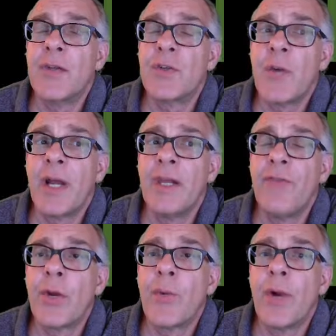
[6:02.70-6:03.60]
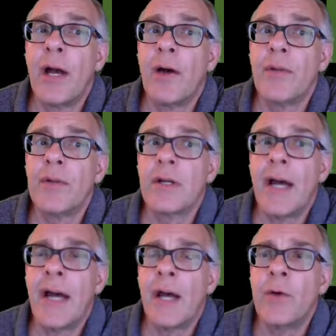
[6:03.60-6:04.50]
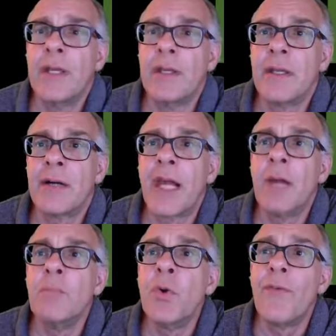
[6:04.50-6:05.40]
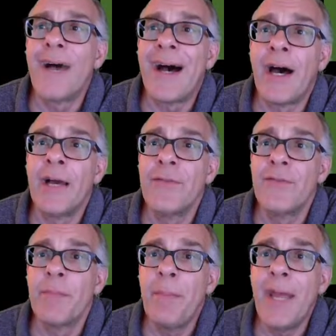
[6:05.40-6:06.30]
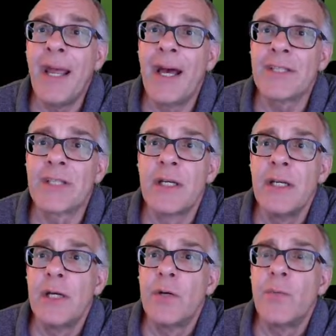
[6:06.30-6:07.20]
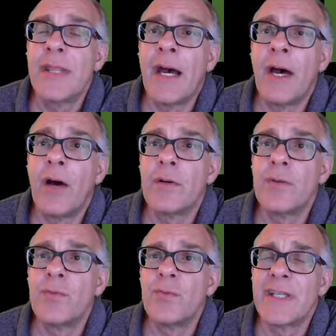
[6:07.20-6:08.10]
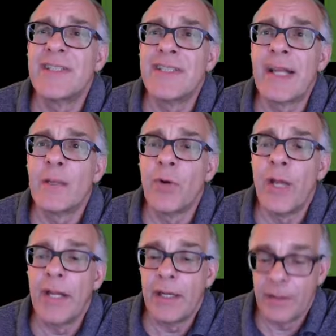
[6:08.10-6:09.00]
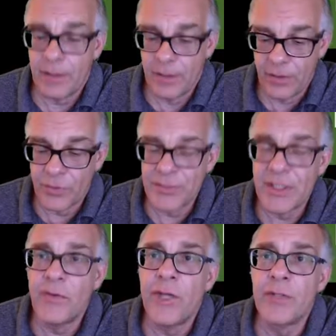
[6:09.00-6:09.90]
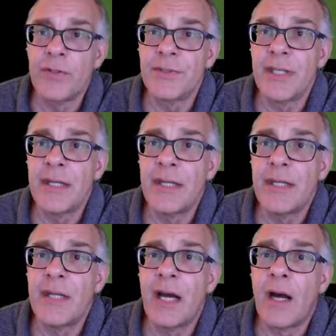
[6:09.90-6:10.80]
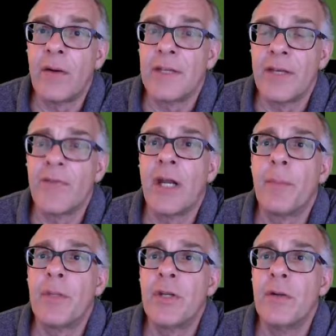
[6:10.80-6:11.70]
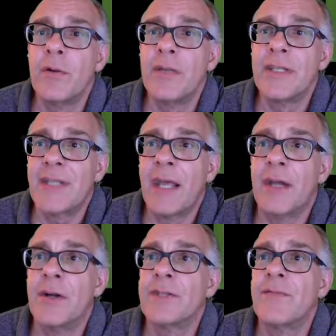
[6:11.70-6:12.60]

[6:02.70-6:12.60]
trying to figure out, how we, kind of move on from the past without really celebrating those individuals that aren't living up to the standards of